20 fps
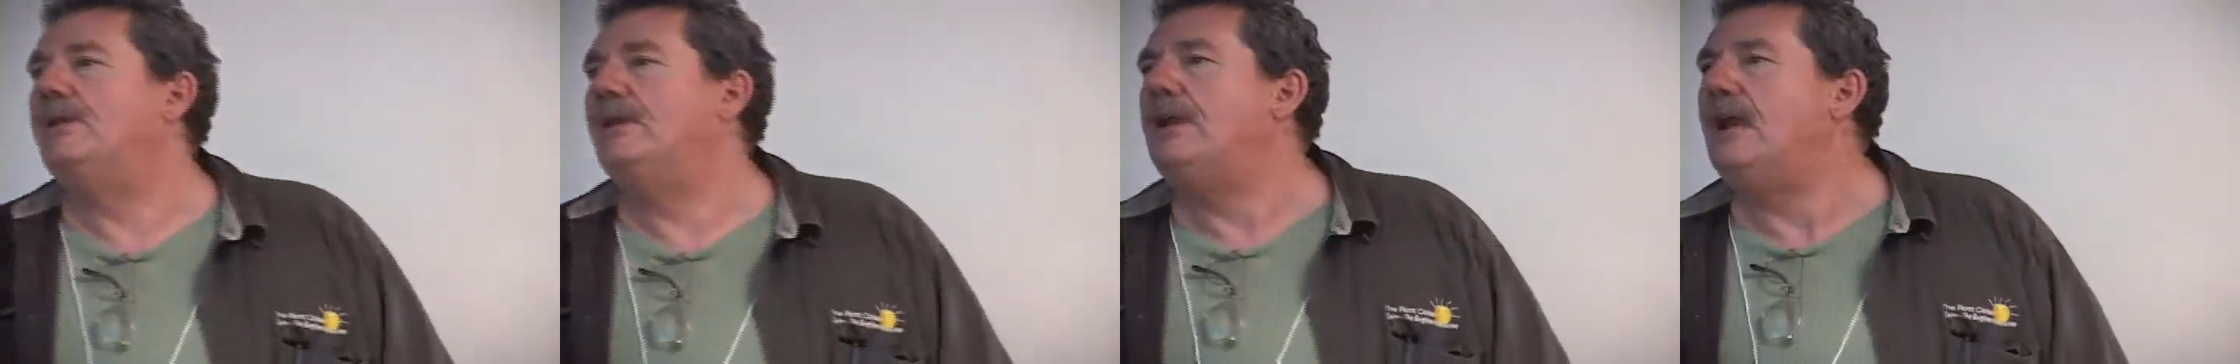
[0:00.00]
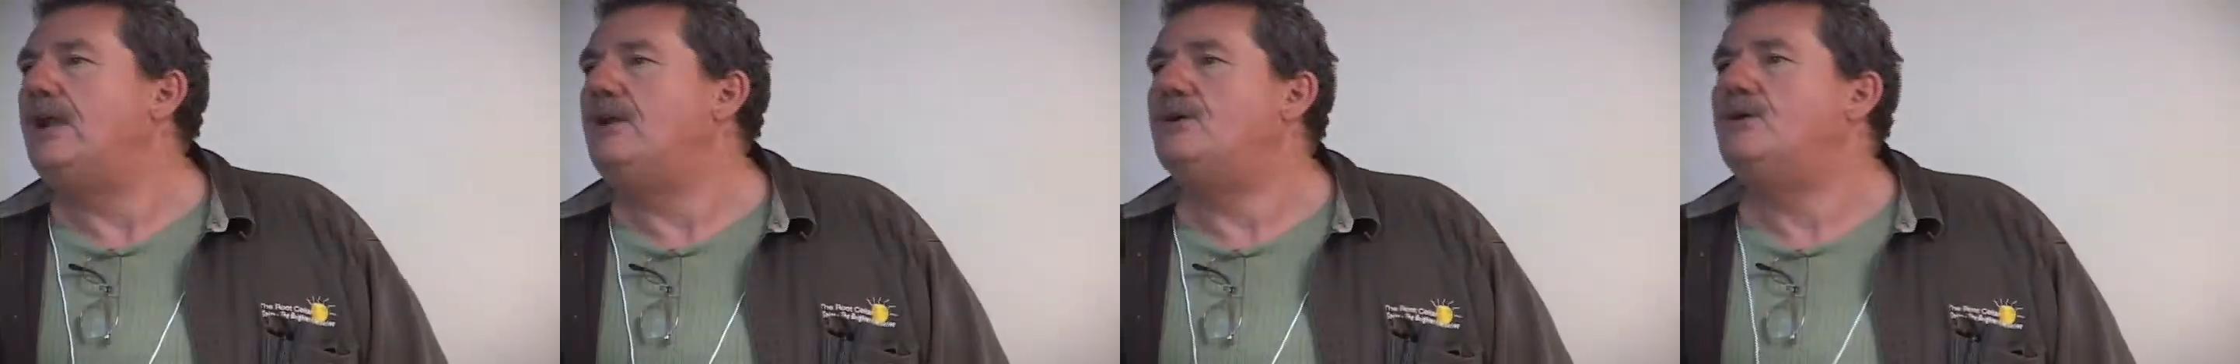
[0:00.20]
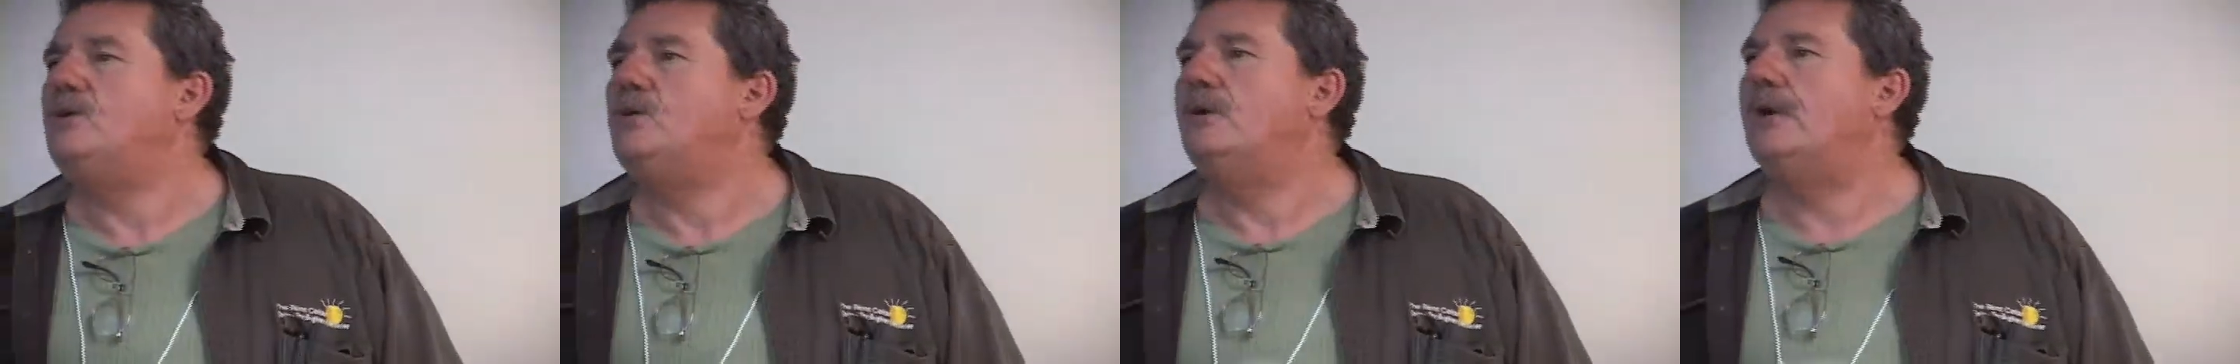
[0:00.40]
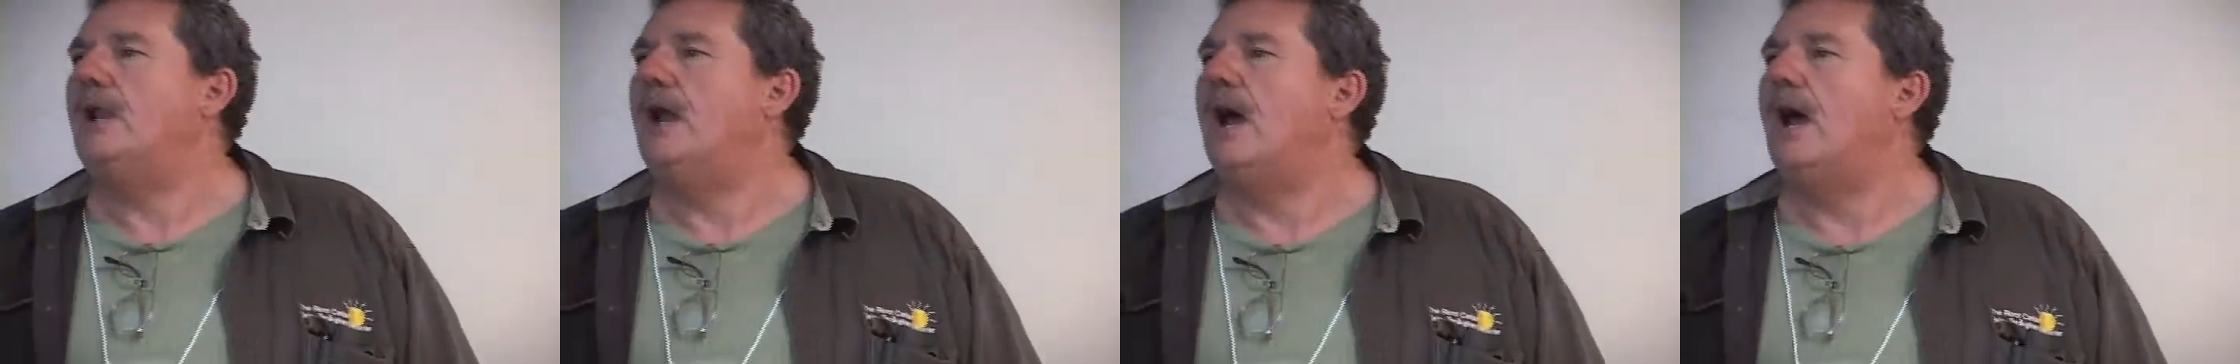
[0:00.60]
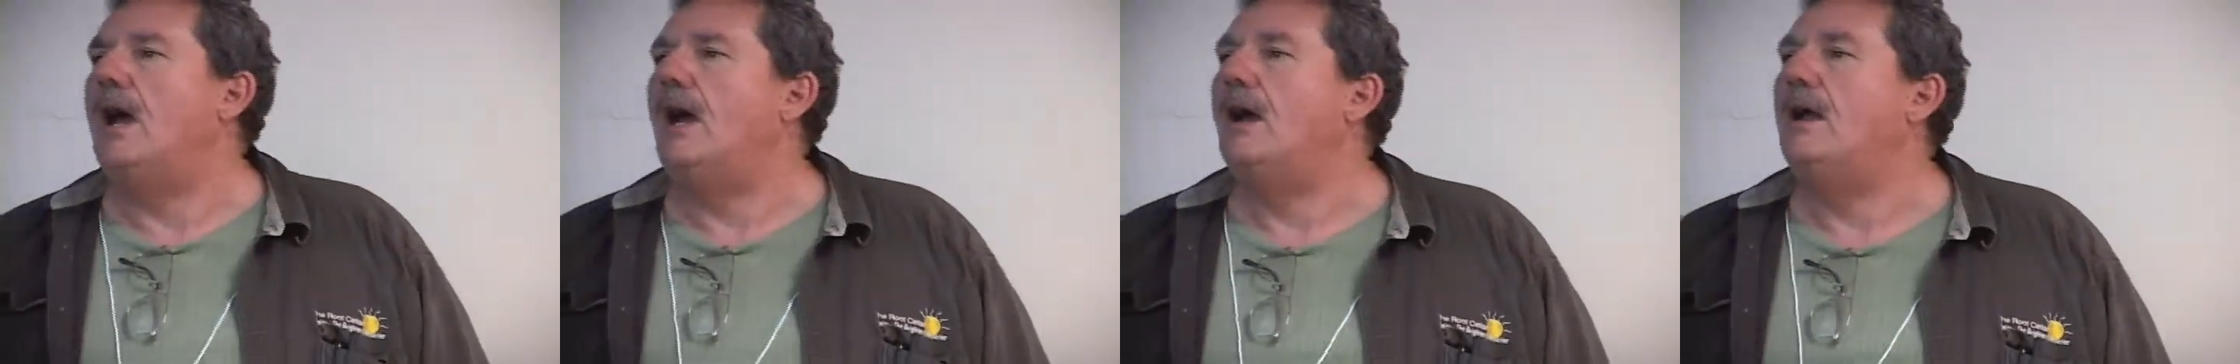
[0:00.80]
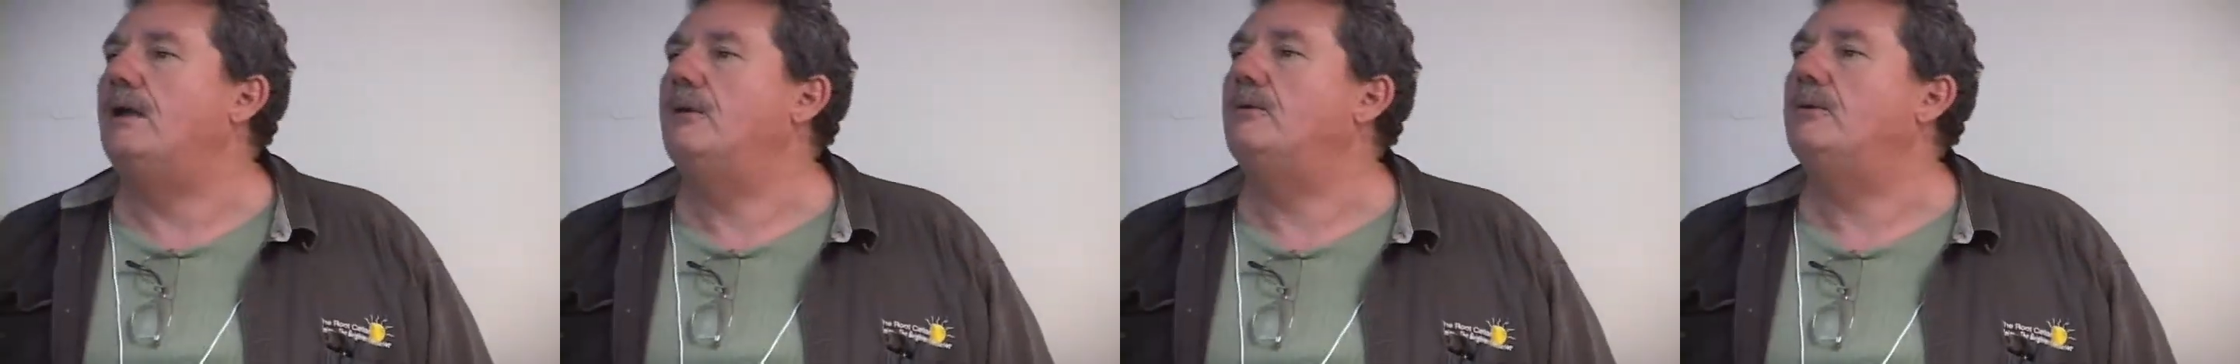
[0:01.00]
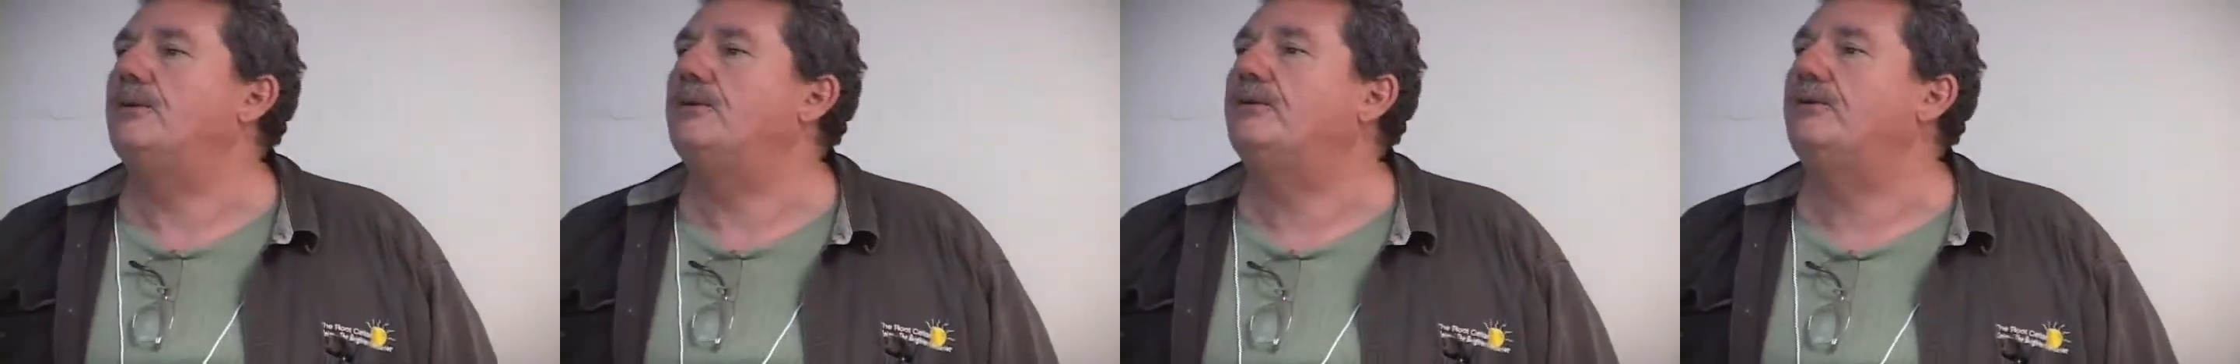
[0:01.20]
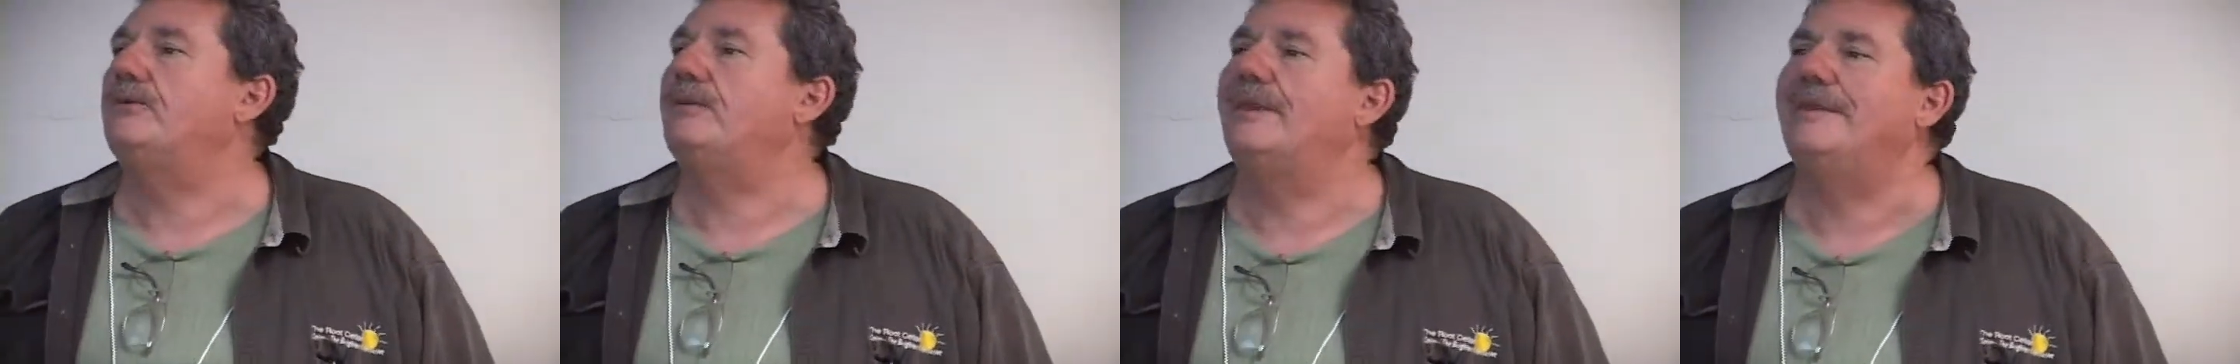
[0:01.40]
and they ooh and ah.
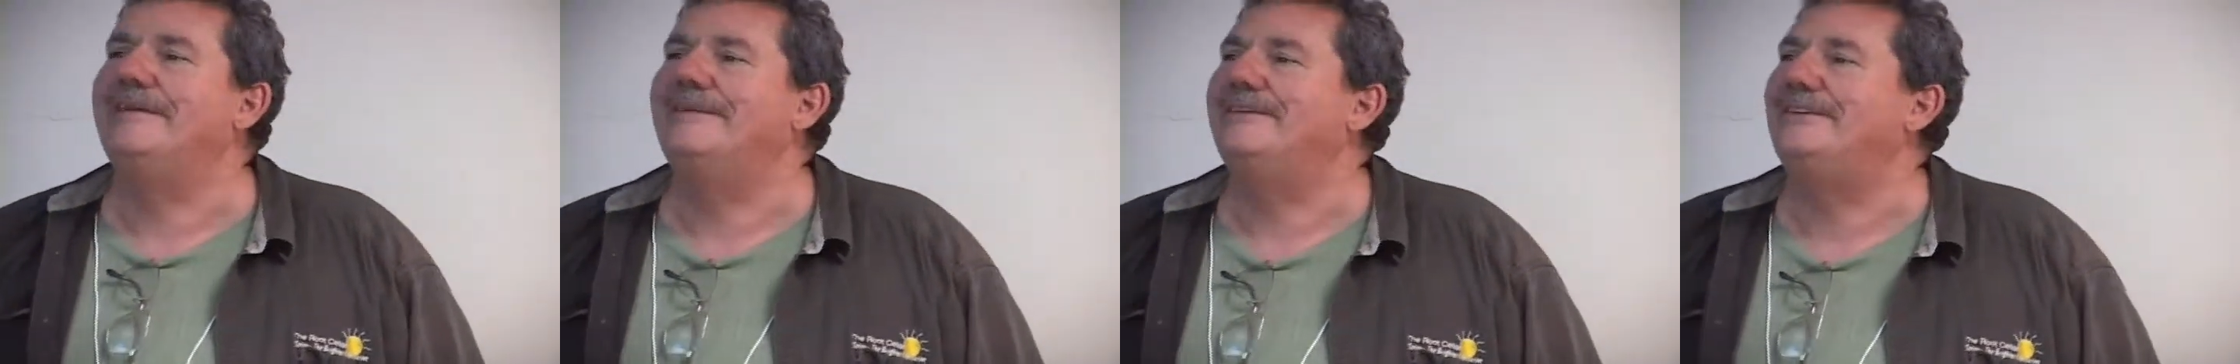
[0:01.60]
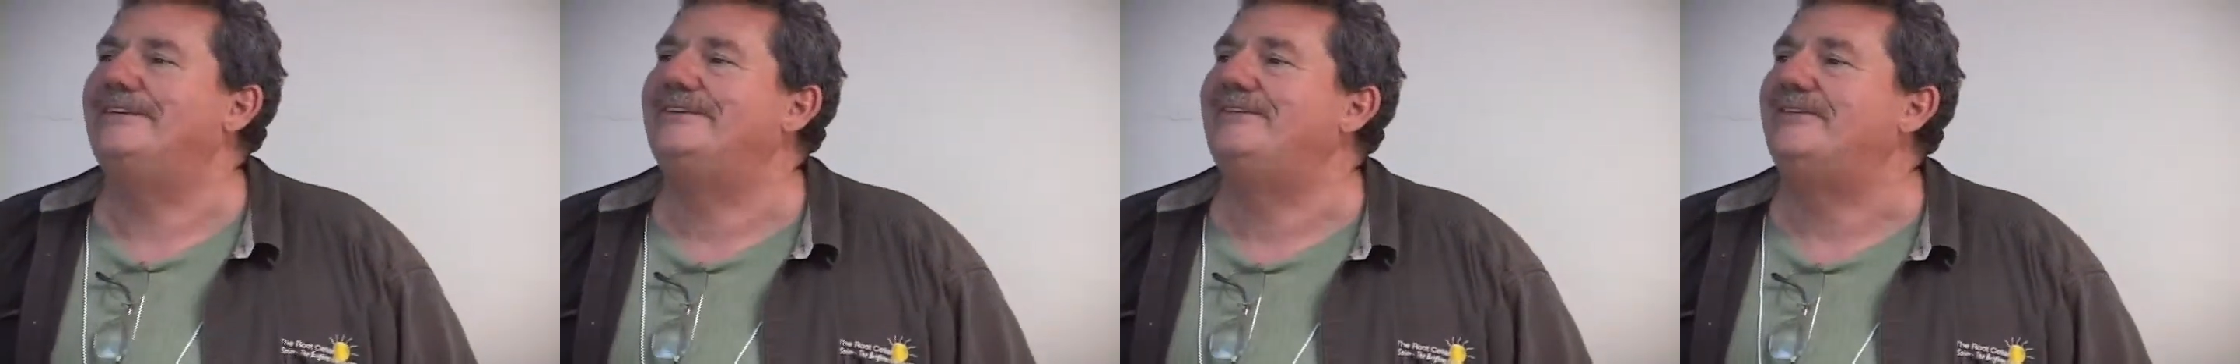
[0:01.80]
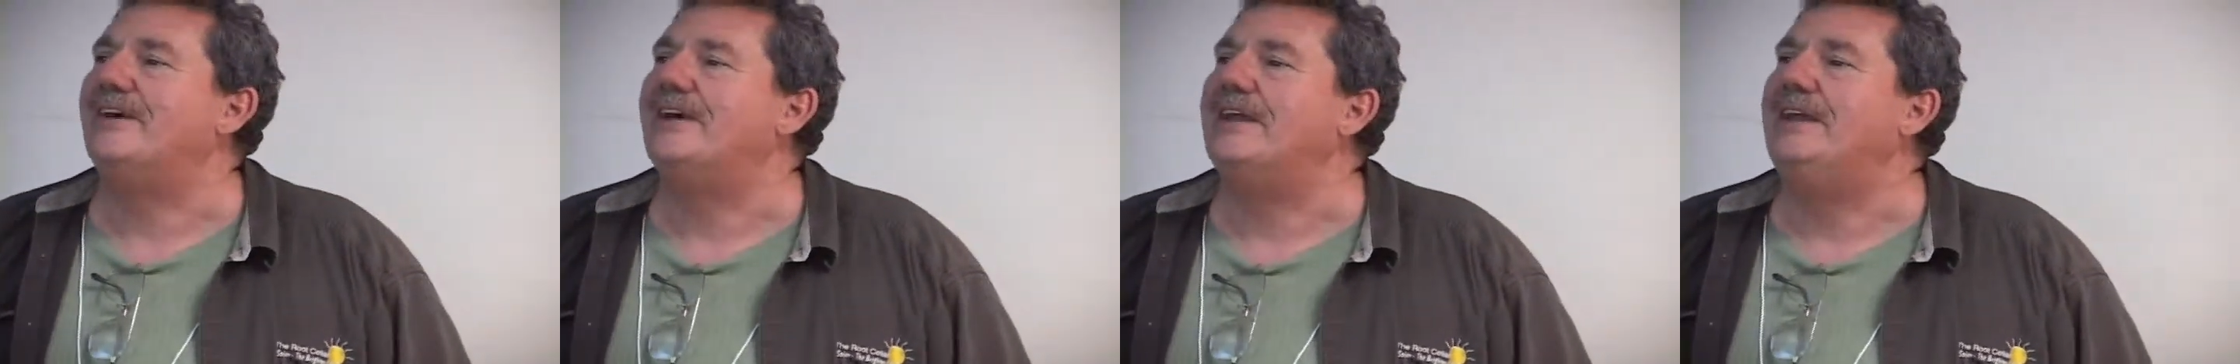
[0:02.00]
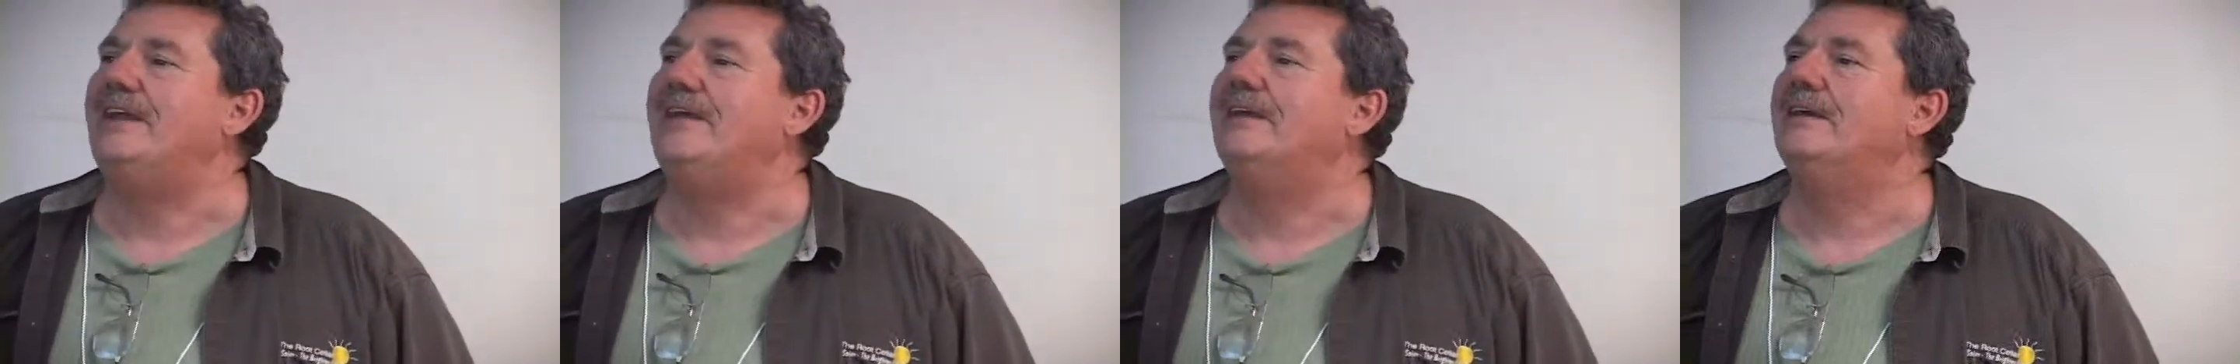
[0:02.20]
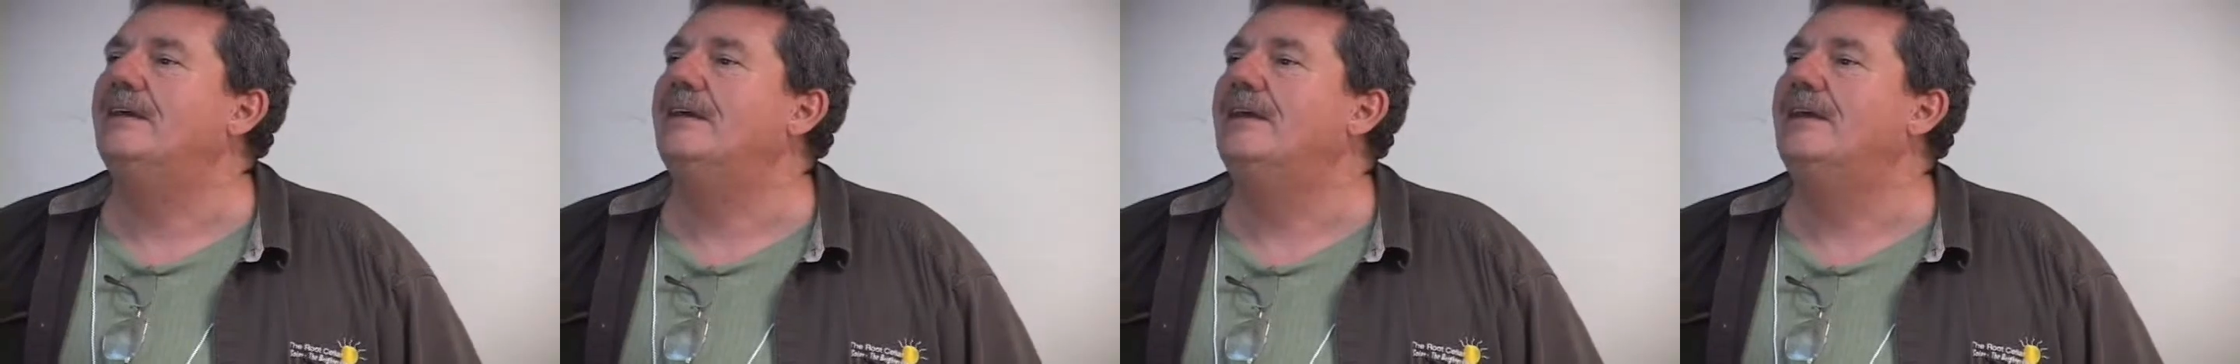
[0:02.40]
It was funny.